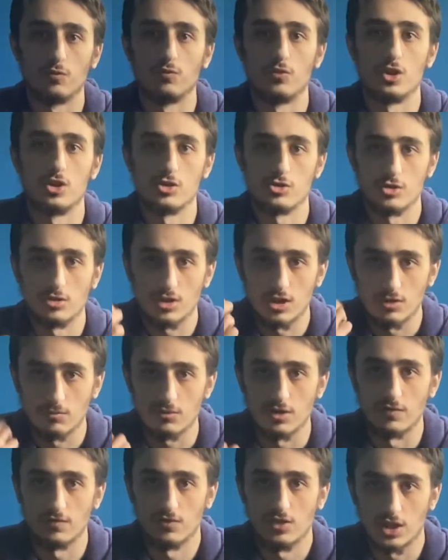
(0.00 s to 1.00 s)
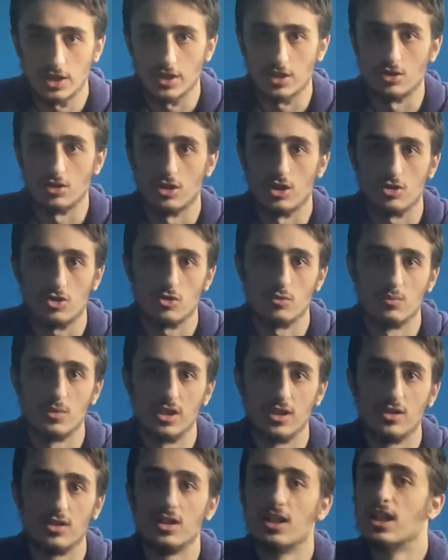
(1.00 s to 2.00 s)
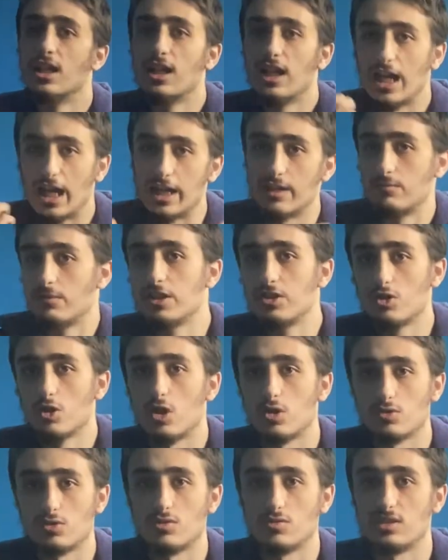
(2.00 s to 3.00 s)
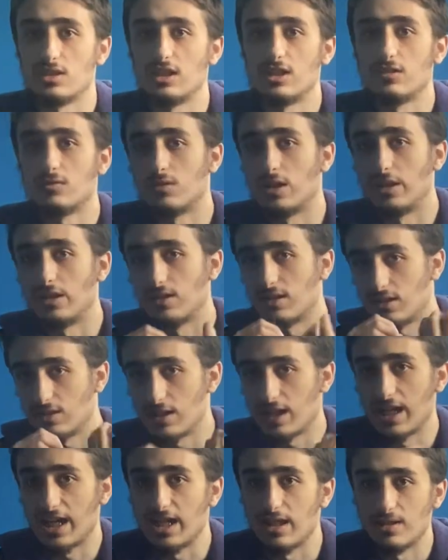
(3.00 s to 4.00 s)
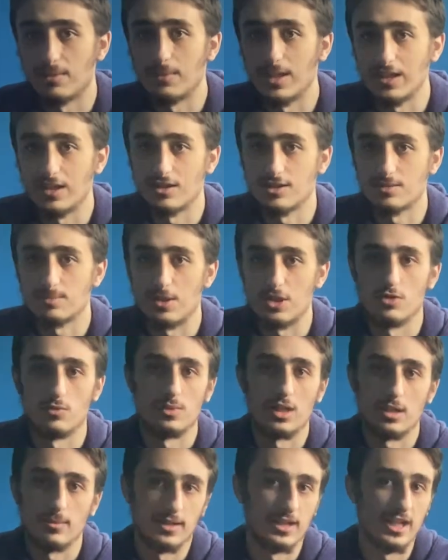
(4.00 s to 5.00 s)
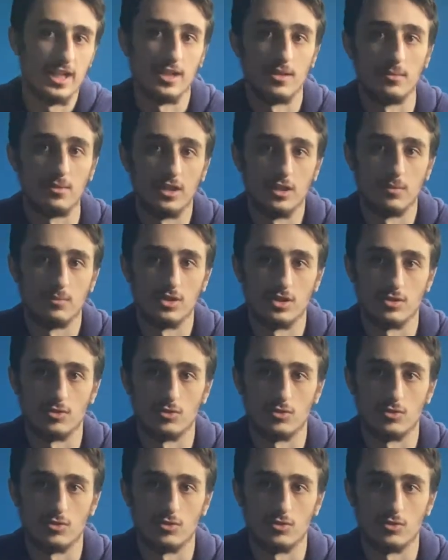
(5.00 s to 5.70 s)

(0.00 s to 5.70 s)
version of the Flying Dutchman, and we do also see like animated SpongeBob and animated Mr.